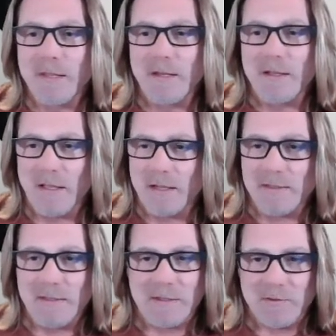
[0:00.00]
Like I
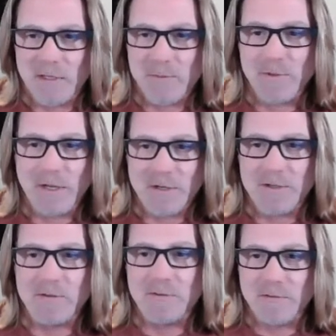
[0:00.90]
said,
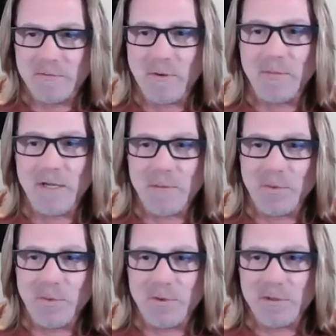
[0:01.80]
transportation from the
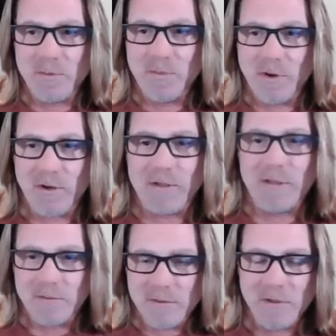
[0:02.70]
airport to the park and
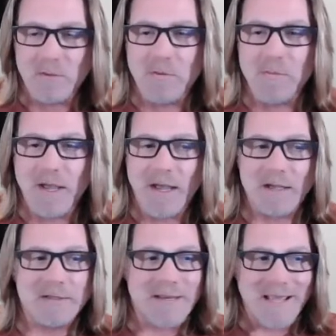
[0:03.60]
then going
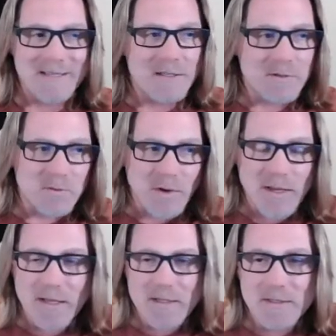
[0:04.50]
back, snacks and
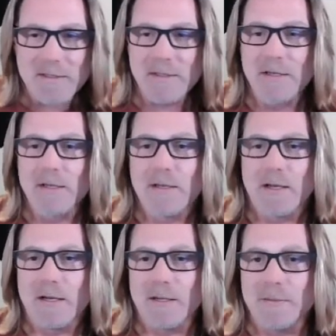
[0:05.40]
drinks.
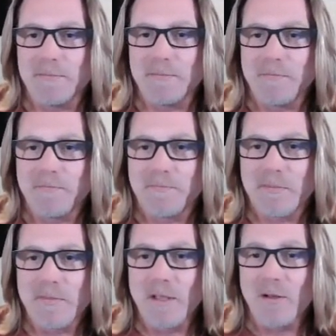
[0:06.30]
Um,
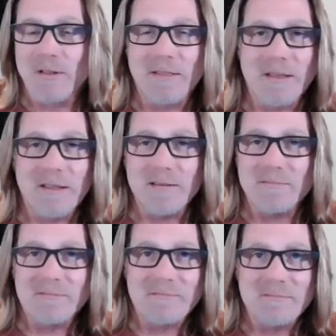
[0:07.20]
the only thing
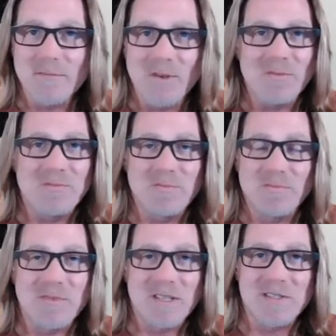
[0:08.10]
you
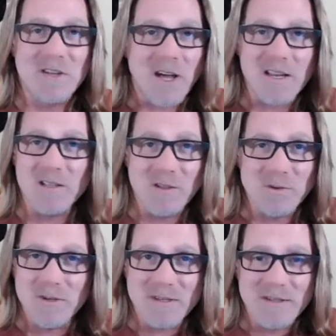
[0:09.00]
that's not
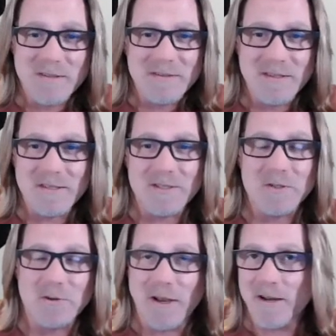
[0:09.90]
included is
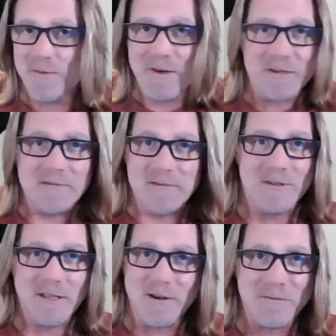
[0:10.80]
your airfare.
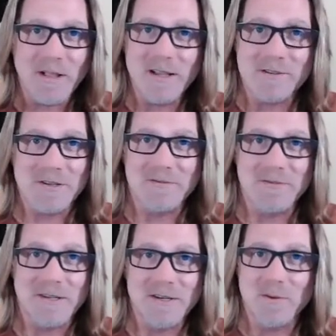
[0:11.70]
So you got to fly yourself
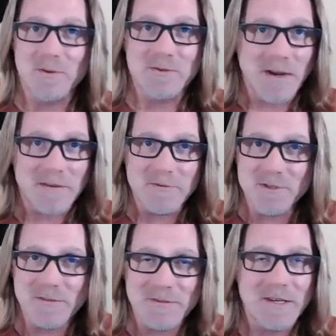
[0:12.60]
there or drive
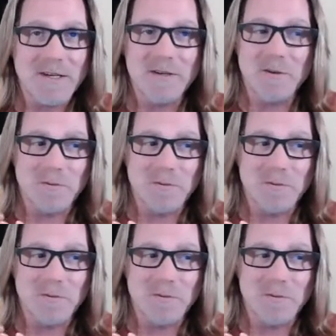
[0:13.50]
yourself there or